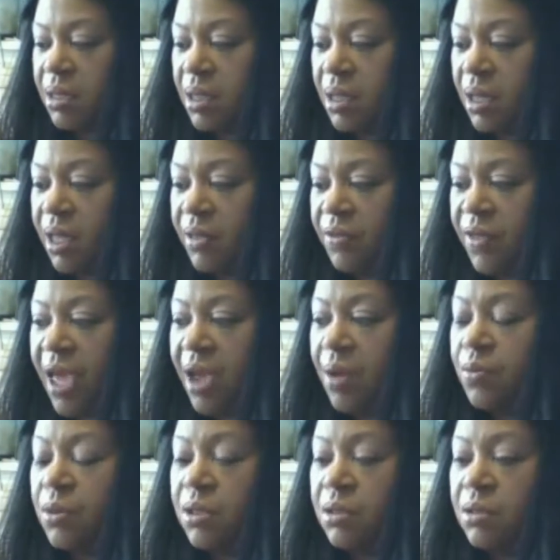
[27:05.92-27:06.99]
And that
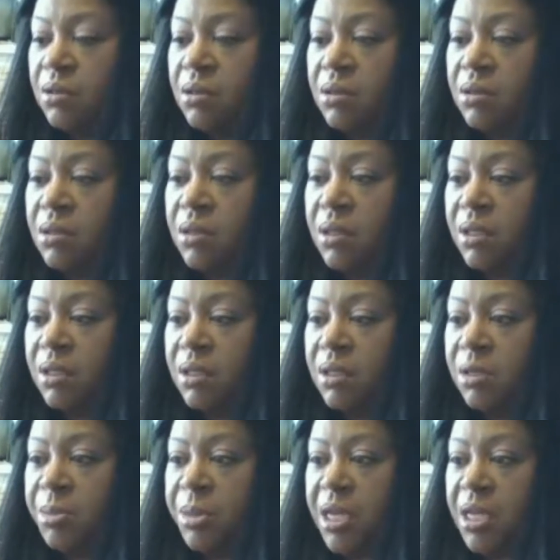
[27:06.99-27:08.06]
will
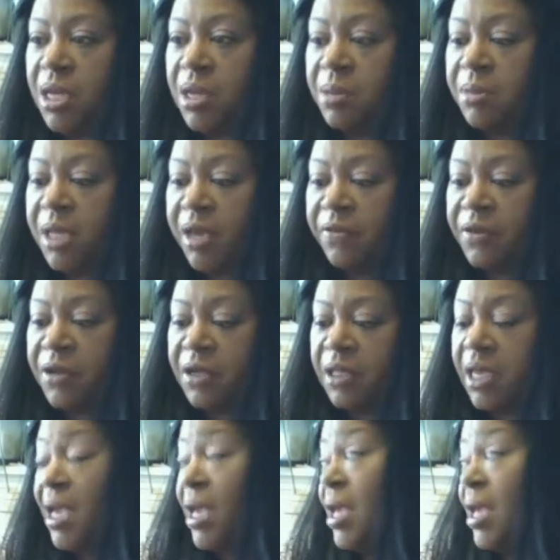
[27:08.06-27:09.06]
speed up definitely.